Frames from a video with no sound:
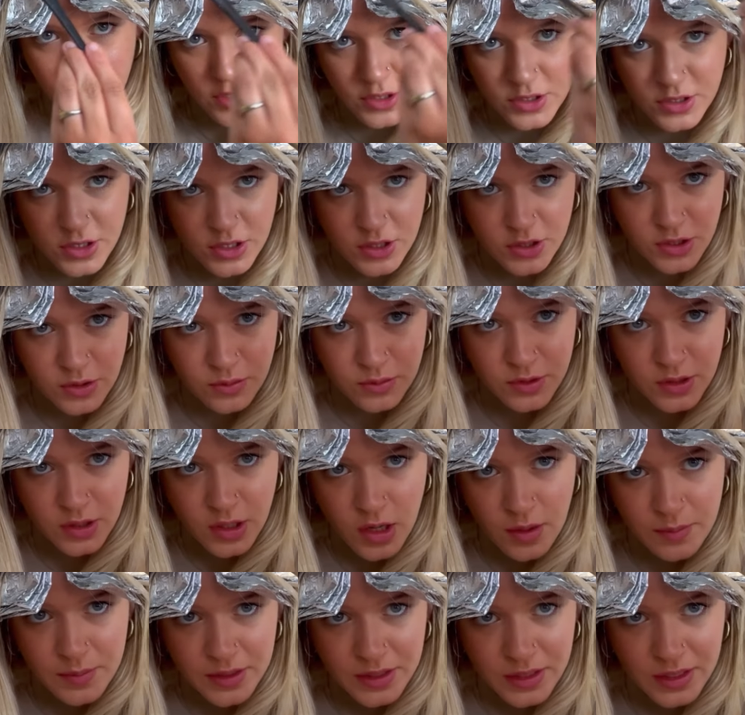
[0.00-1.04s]
so you don't want to come
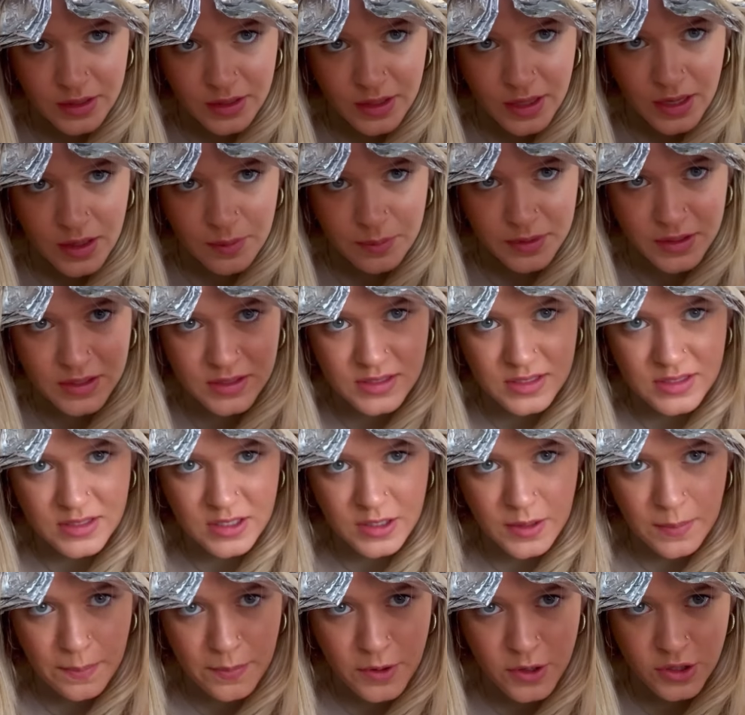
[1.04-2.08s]
in like that because it's going to
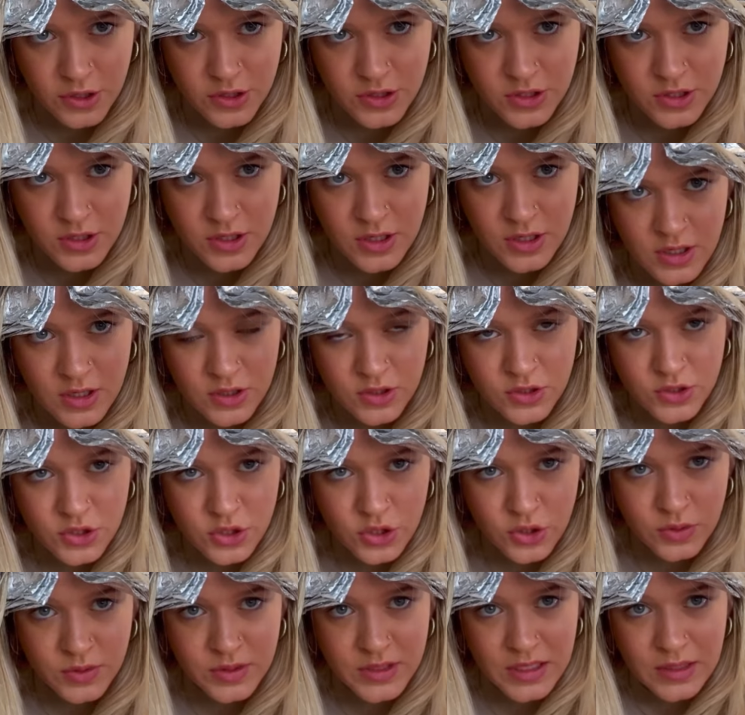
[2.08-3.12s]
push too
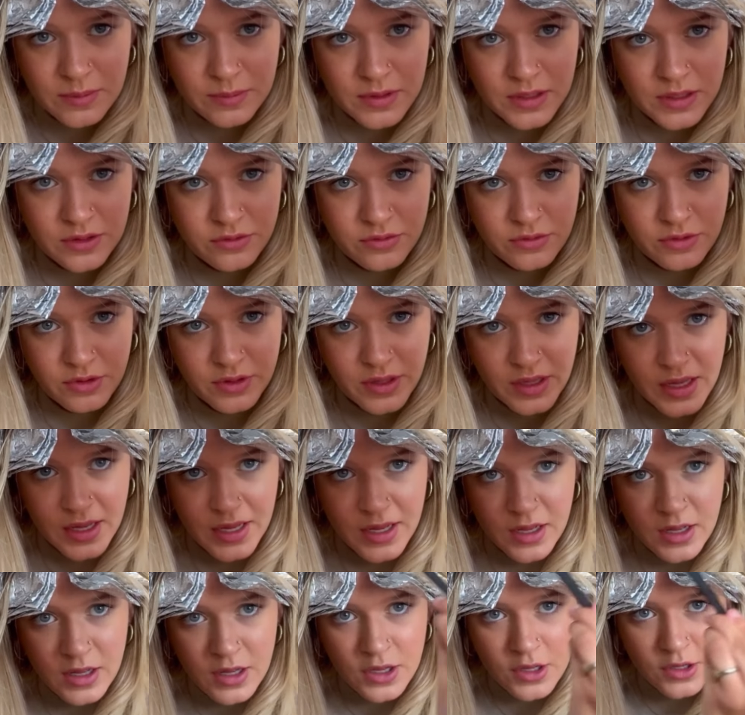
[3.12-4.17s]
deeply through the hair.
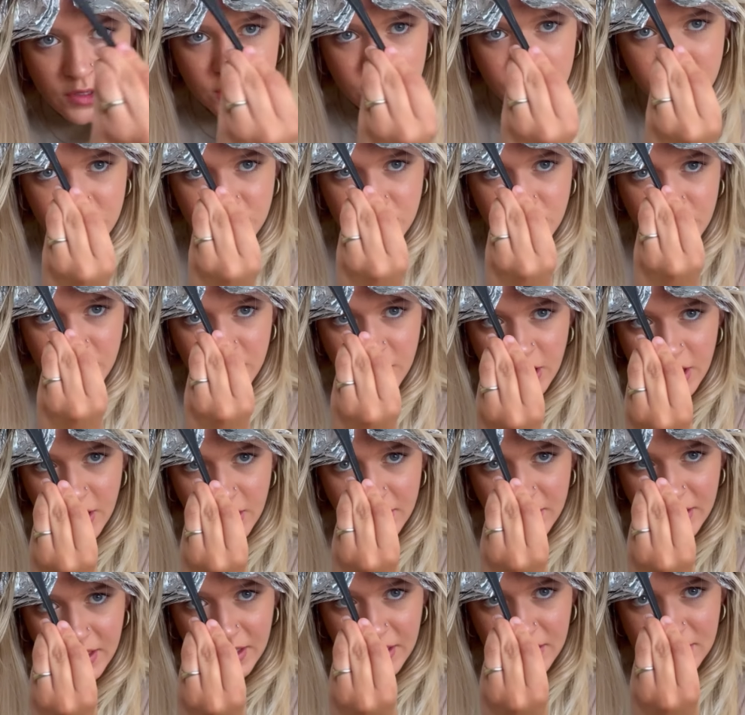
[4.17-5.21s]
You just want to go like
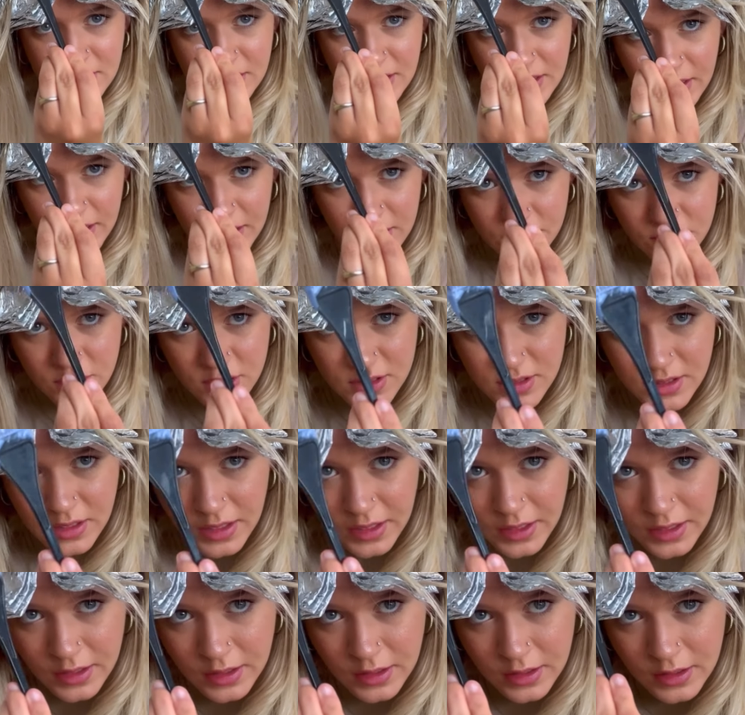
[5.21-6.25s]
this and kind of just
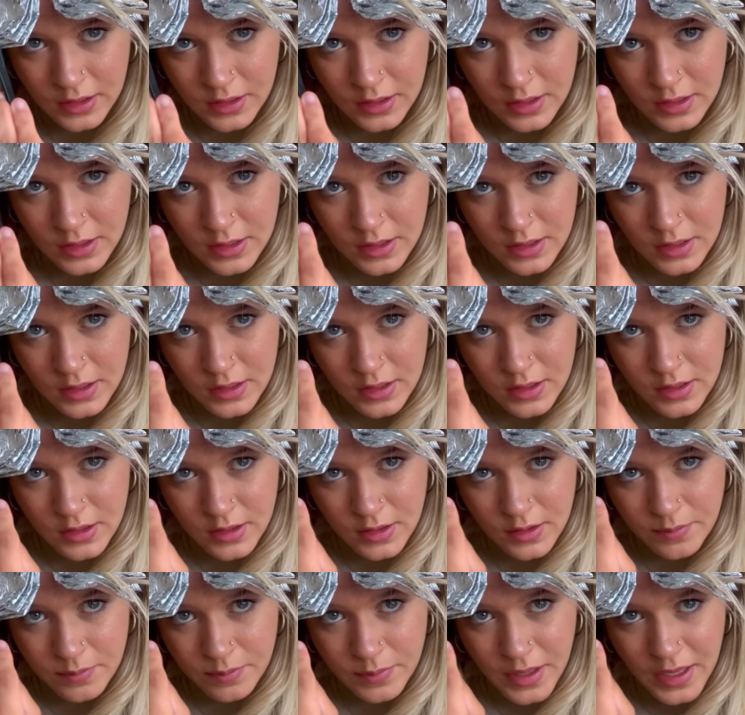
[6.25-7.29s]
like
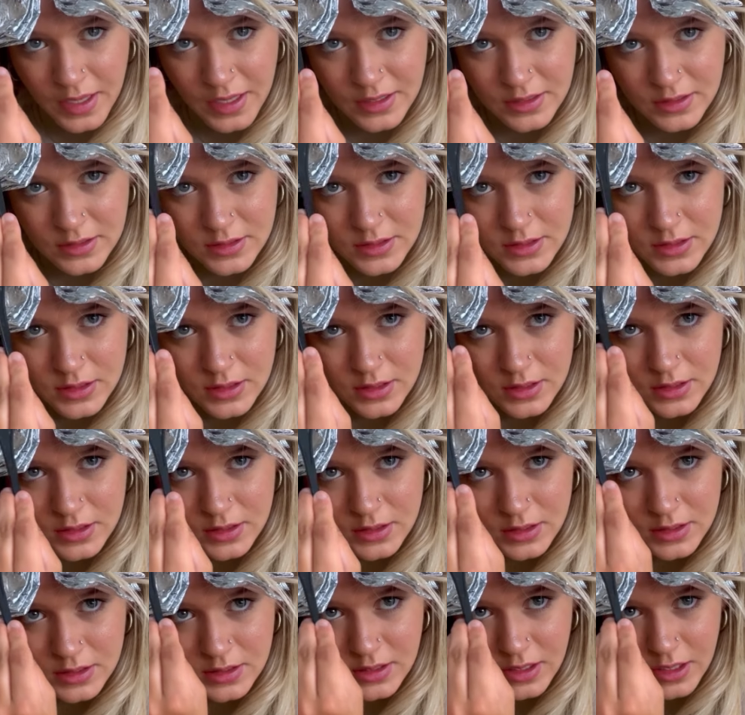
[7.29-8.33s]
paint the
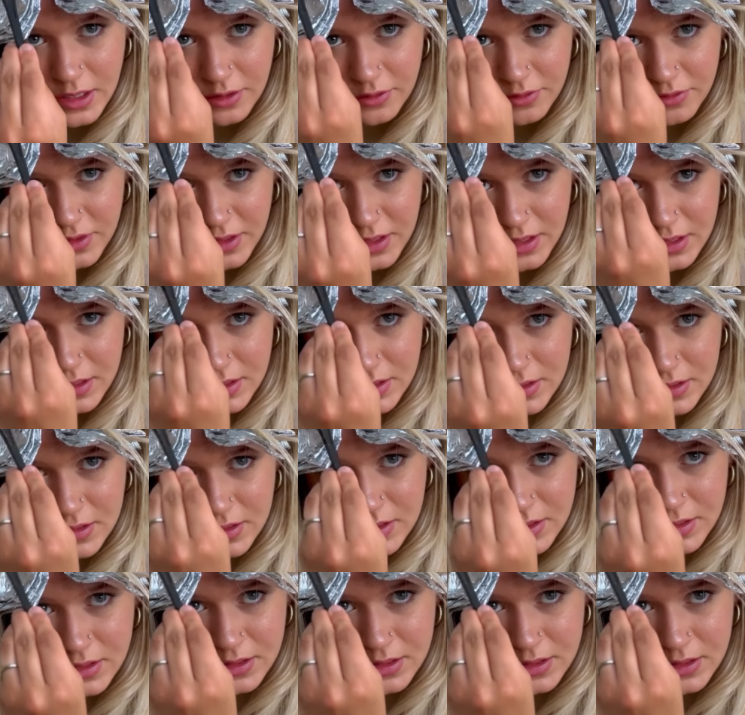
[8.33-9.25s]
surface.